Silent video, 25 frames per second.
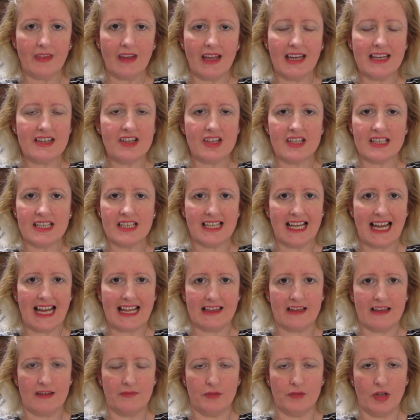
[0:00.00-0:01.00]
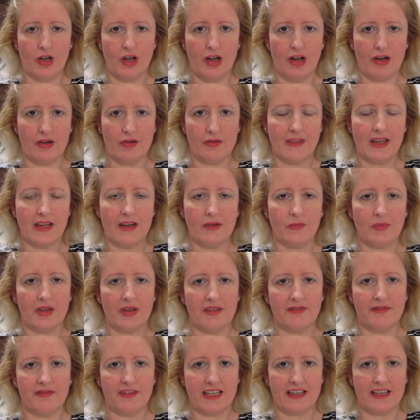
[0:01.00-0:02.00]
and just to let them know with
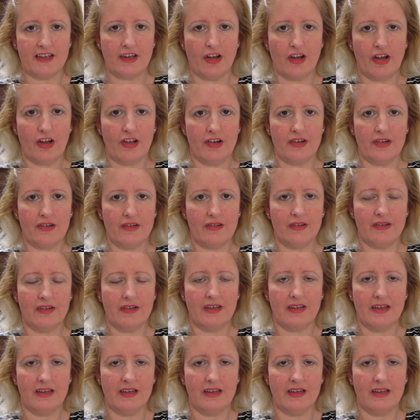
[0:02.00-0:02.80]
a video